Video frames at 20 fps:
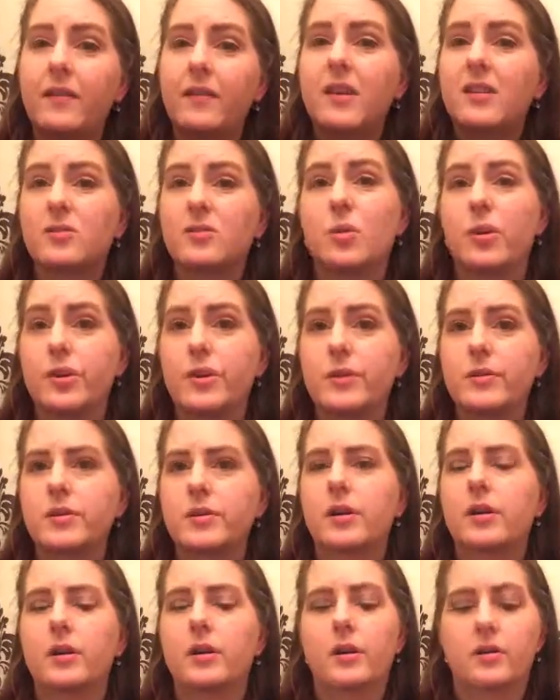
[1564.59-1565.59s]
That's why I used
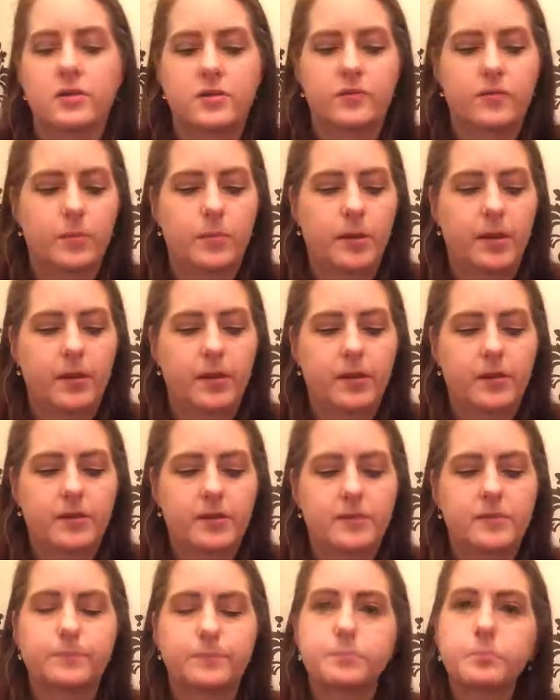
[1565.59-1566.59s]
highlighter for my
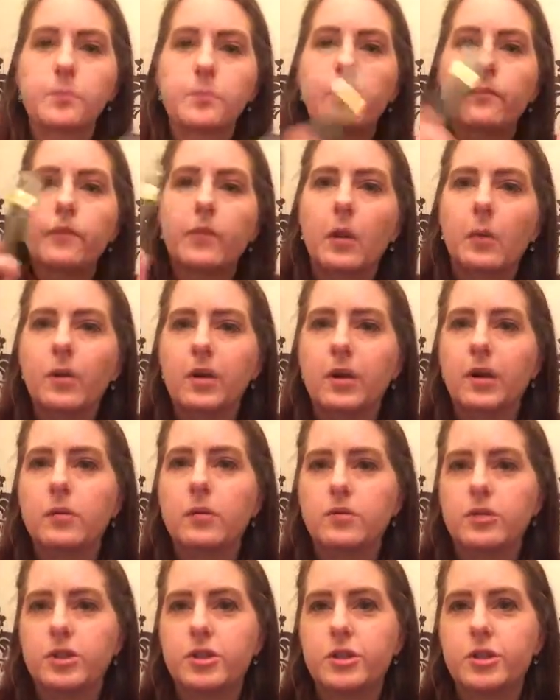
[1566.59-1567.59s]
eyes. We're
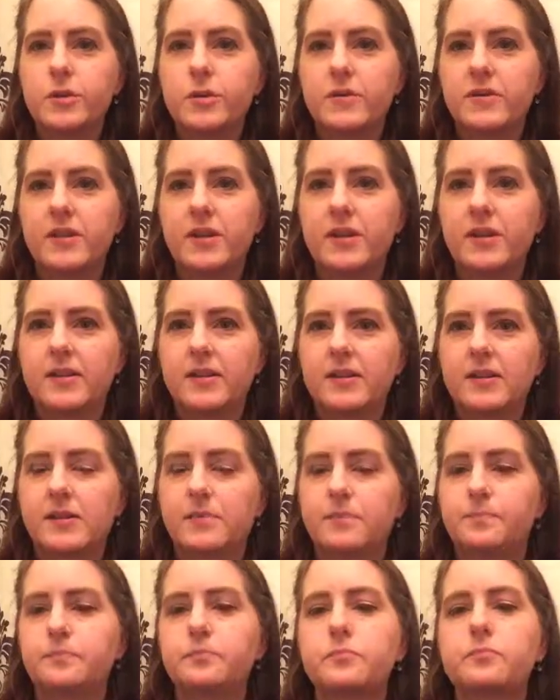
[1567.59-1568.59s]
going to use this.
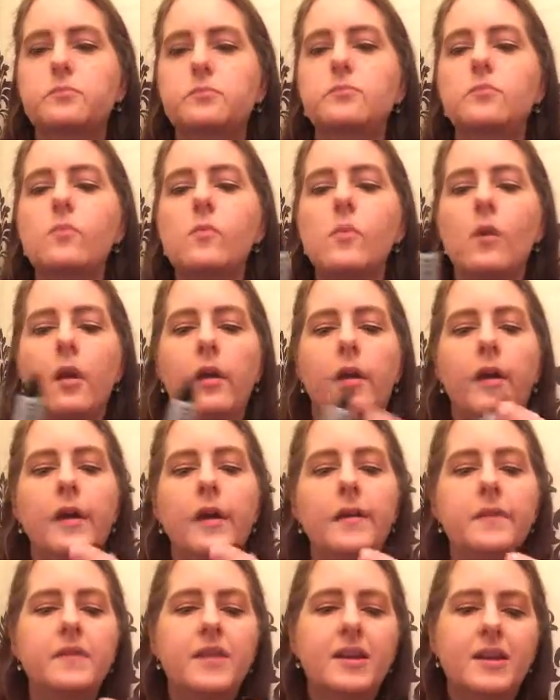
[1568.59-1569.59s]

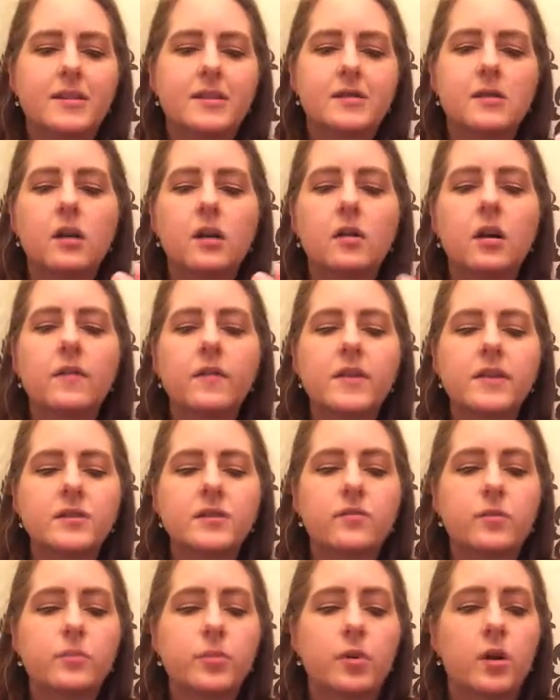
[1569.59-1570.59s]
I got this
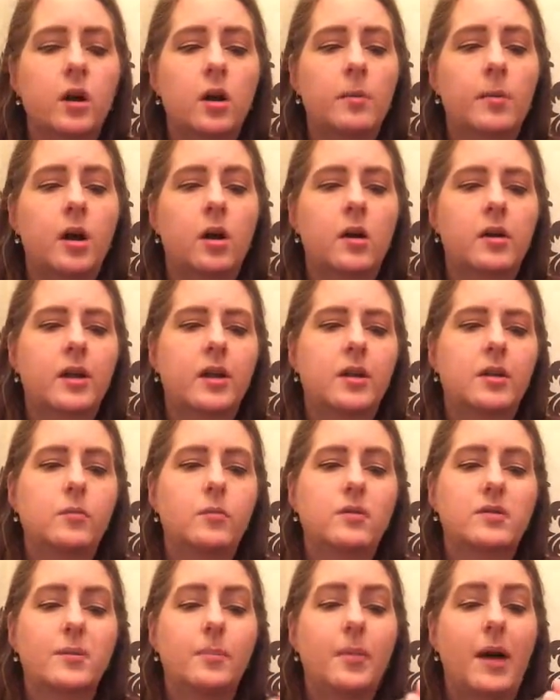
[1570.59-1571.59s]
from Primark and it
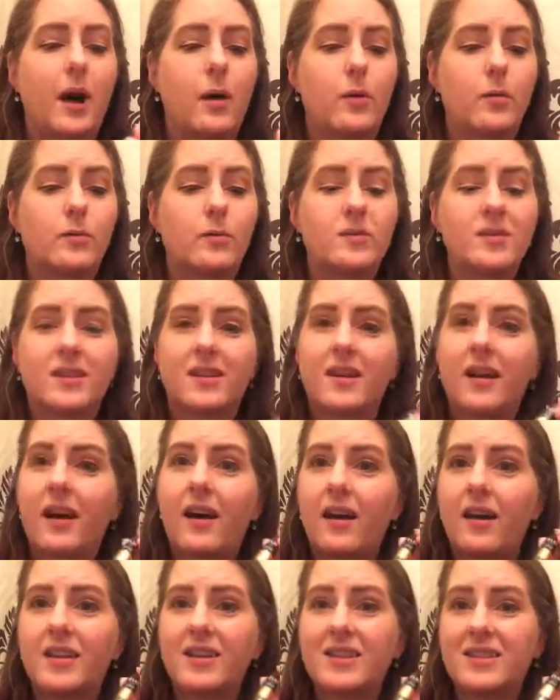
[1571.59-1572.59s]
was £1,
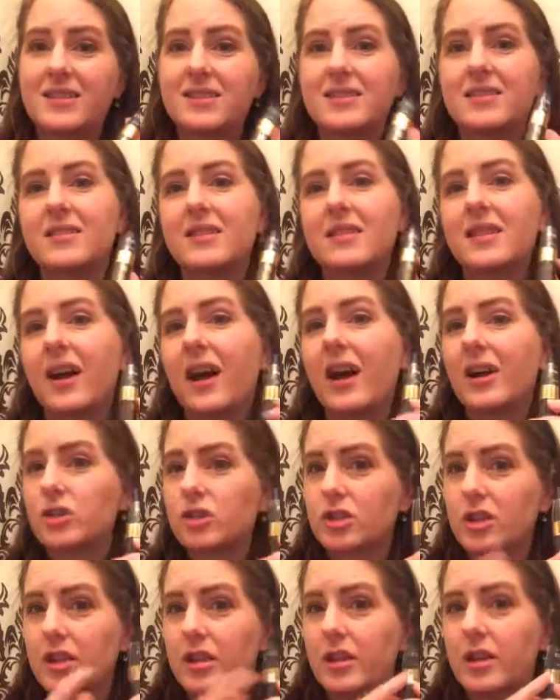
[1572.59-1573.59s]
and it is
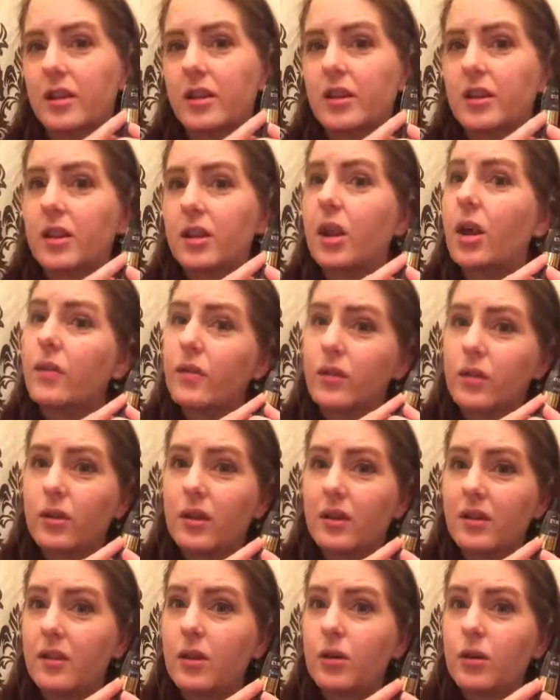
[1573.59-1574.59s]
actually in
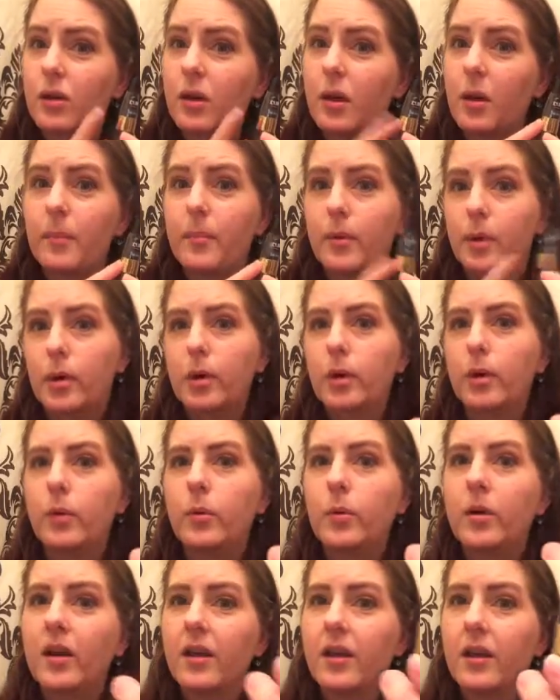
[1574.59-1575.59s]
the colour
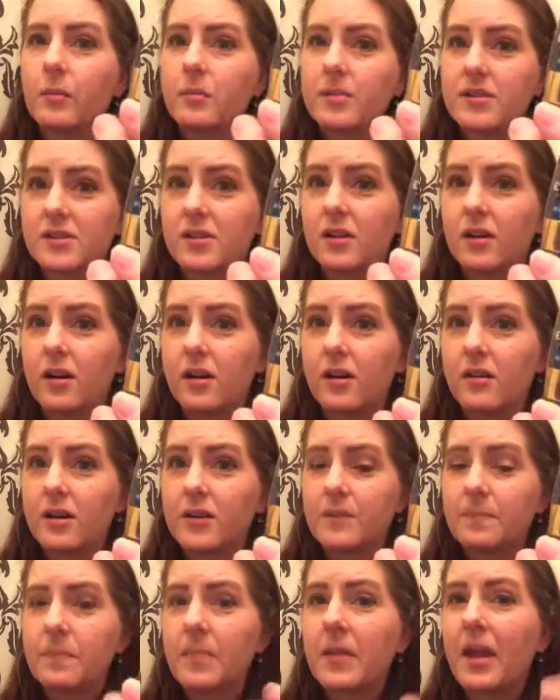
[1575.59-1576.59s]
blue mascara.
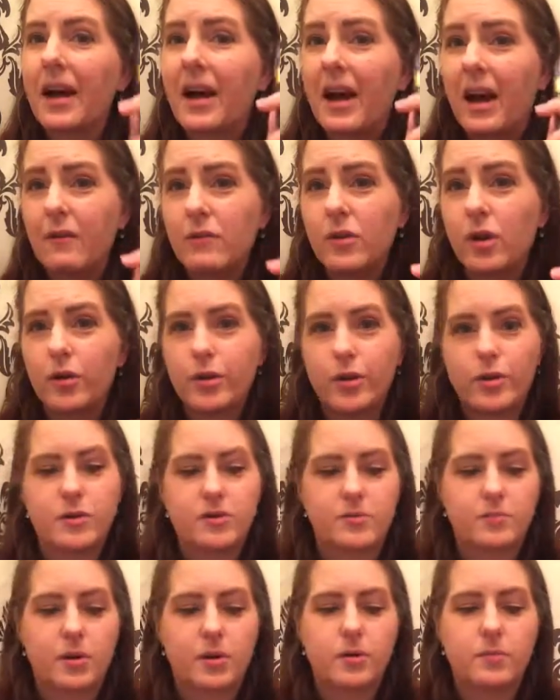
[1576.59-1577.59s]
I have not
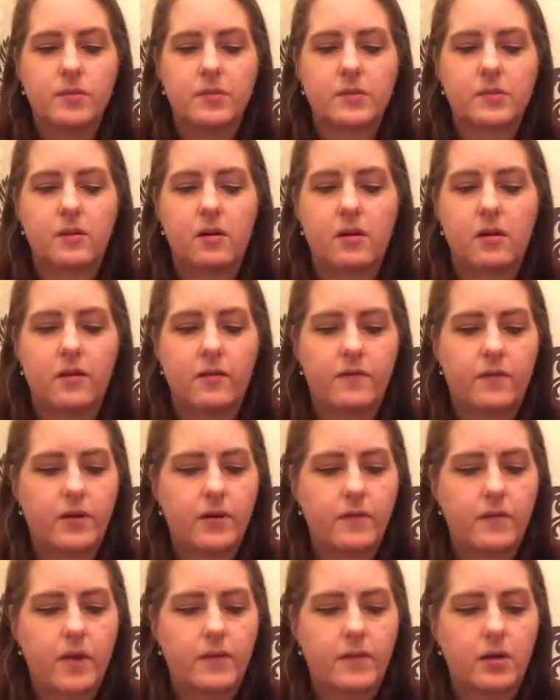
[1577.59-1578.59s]
used blue mascara for a
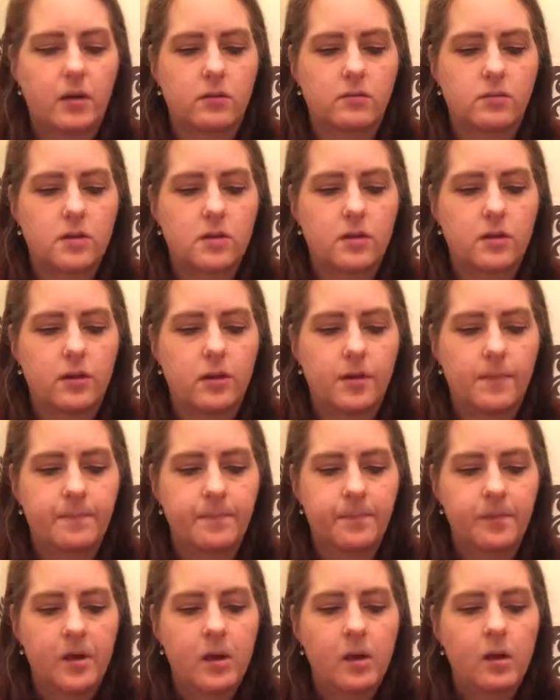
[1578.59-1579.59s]
very long time,
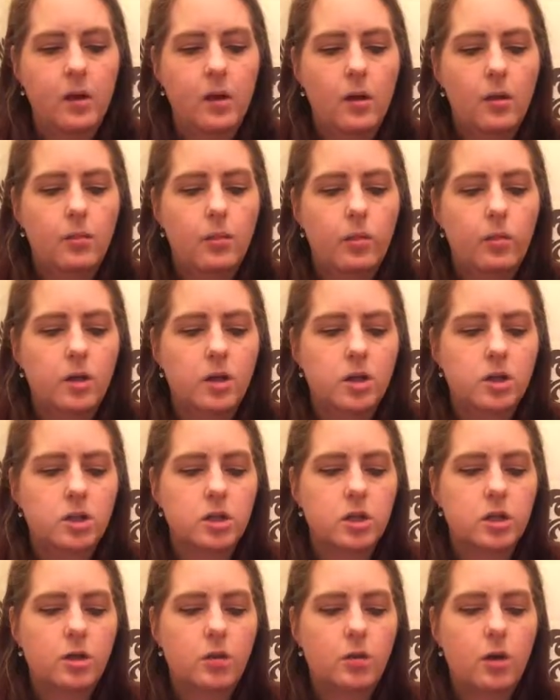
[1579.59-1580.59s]
but we're actually
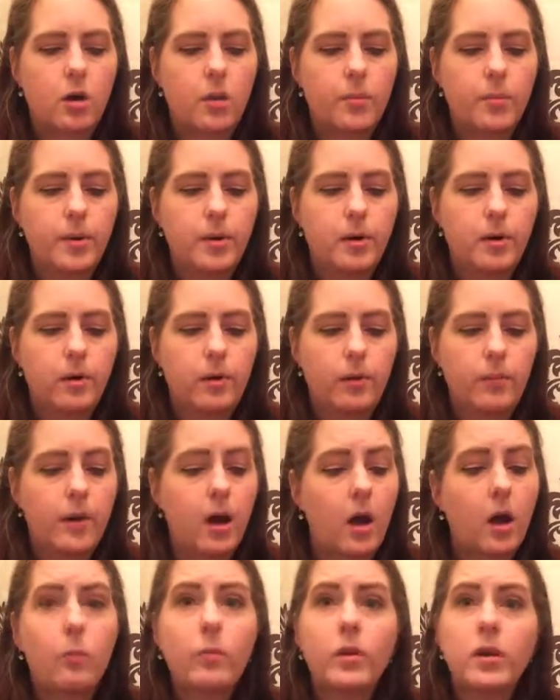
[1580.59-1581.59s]
going to open it up
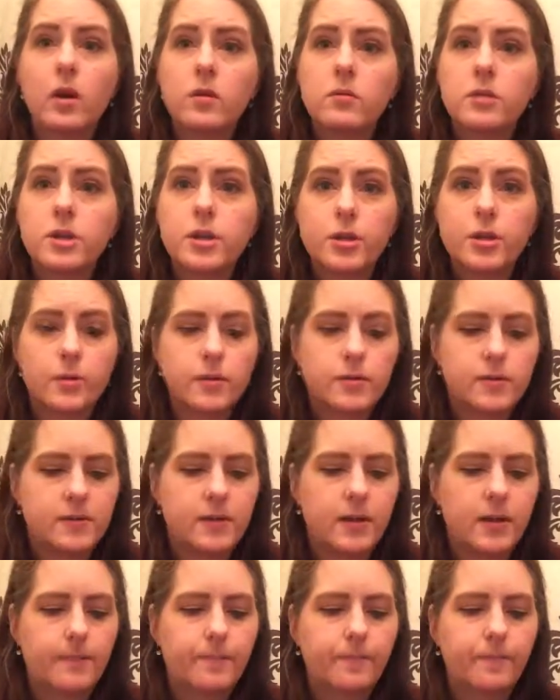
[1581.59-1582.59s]
and we're going to use it.